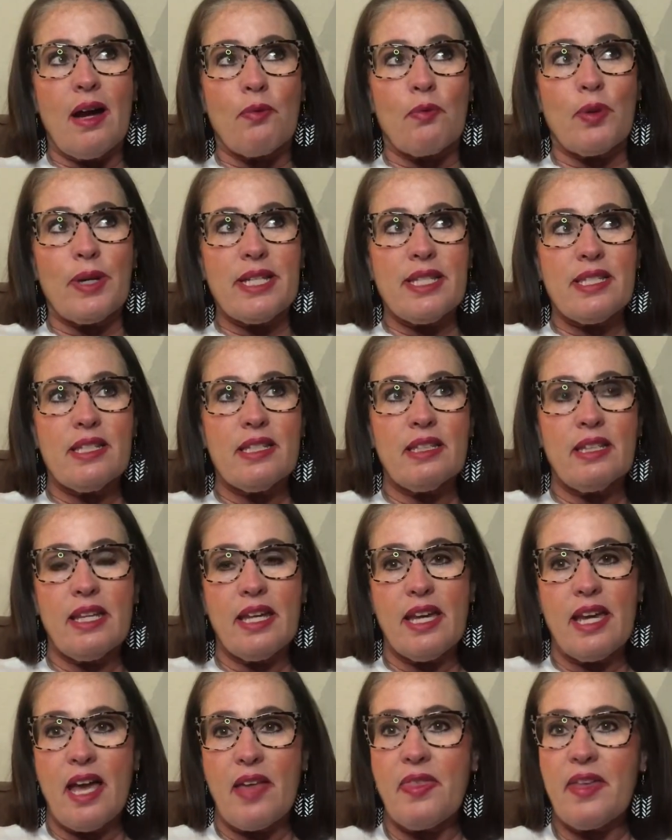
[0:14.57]

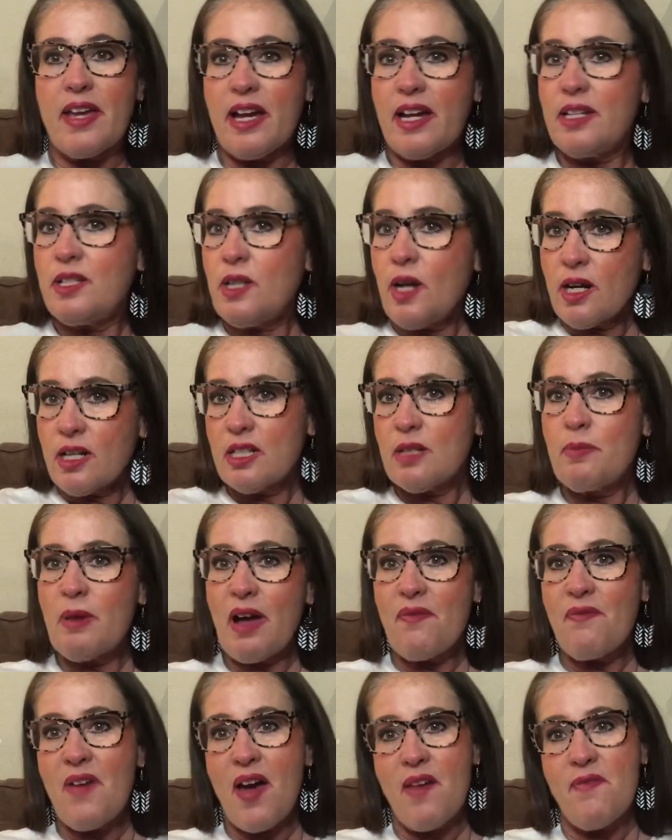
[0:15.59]
recently I think I talked
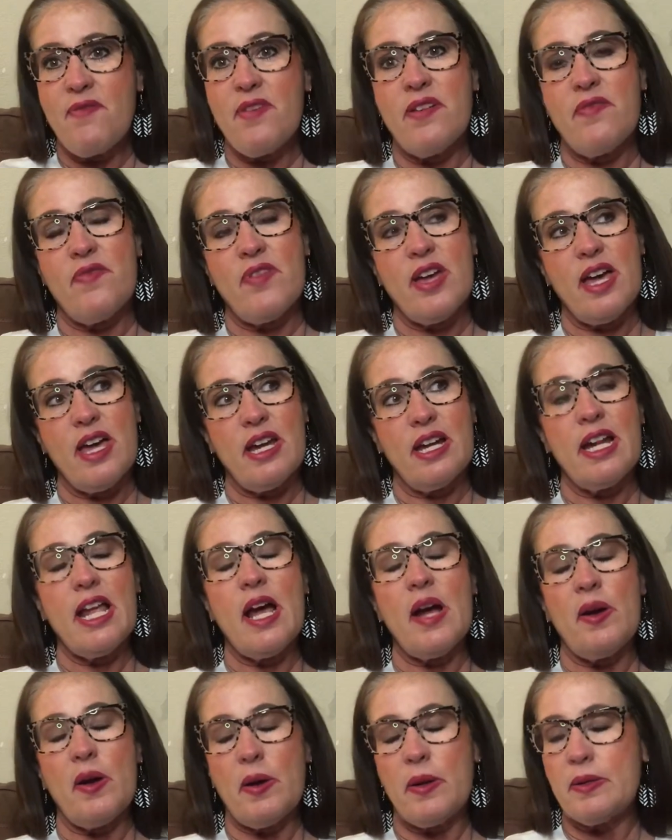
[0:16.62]
about FabFitFun and
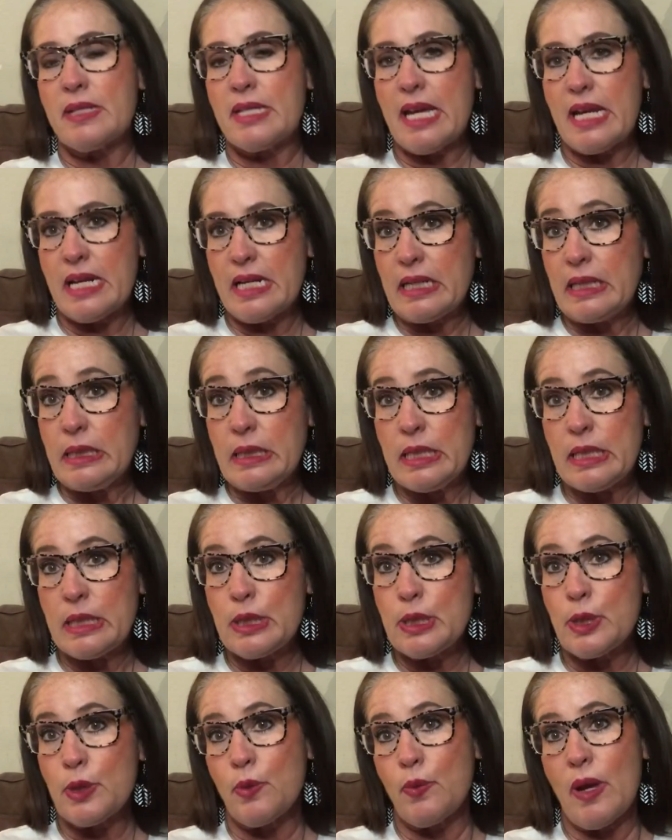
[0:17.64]
how I was kind of going to
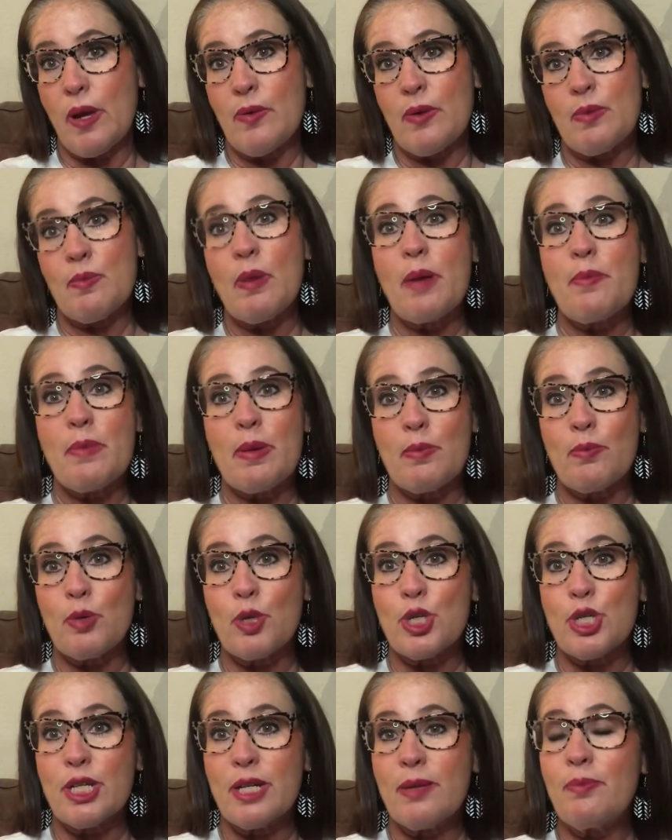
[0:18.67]
do away with my
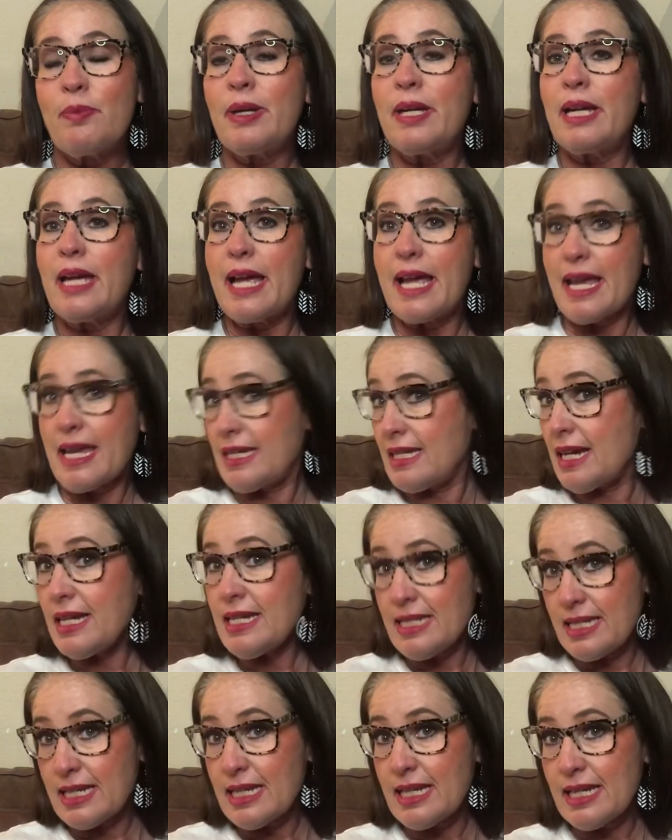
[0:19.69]
membership and I
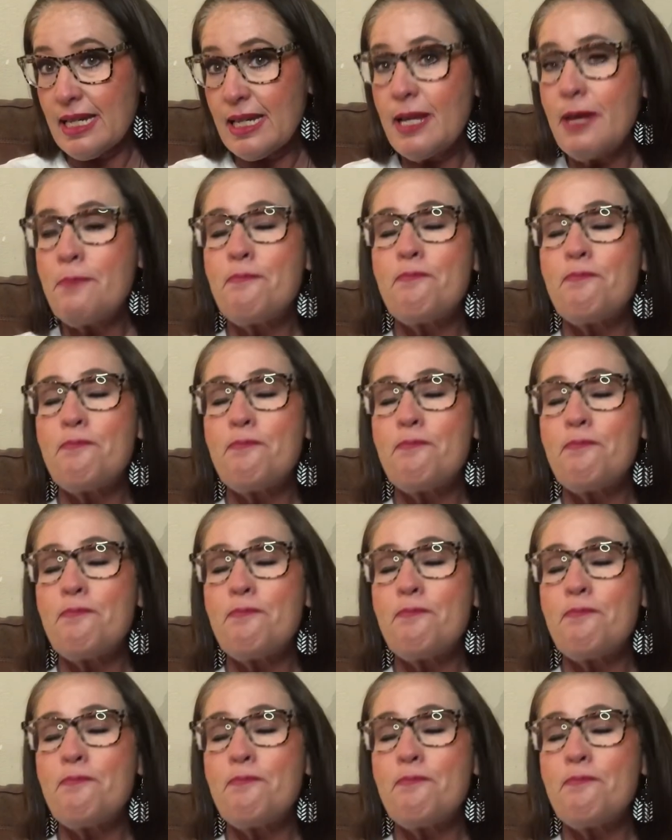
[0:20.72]
did.